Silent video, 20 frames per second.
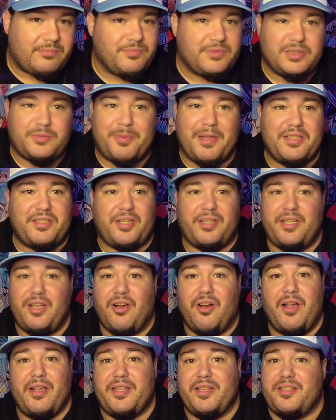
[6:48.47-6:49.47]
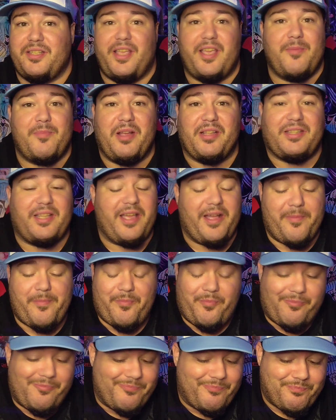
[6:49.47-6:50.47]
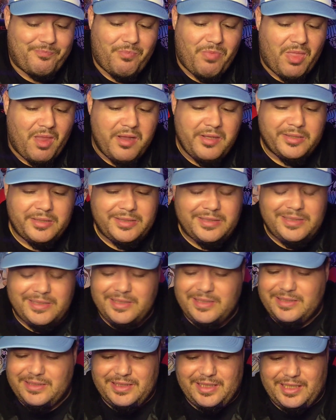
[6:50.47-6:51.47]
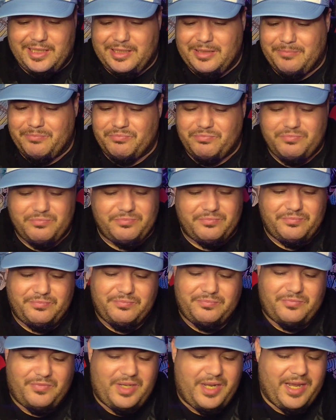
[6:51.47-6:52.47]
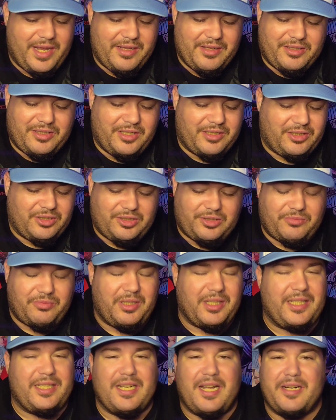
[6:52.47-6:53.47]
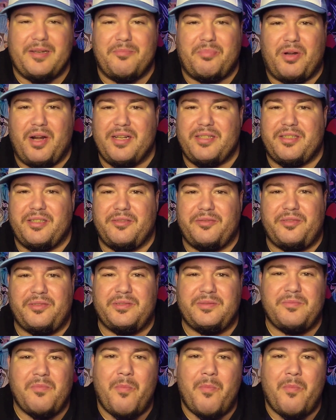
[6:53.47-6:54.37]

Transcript: That's basically all I can say about that. Yeah, it's just really not impressive.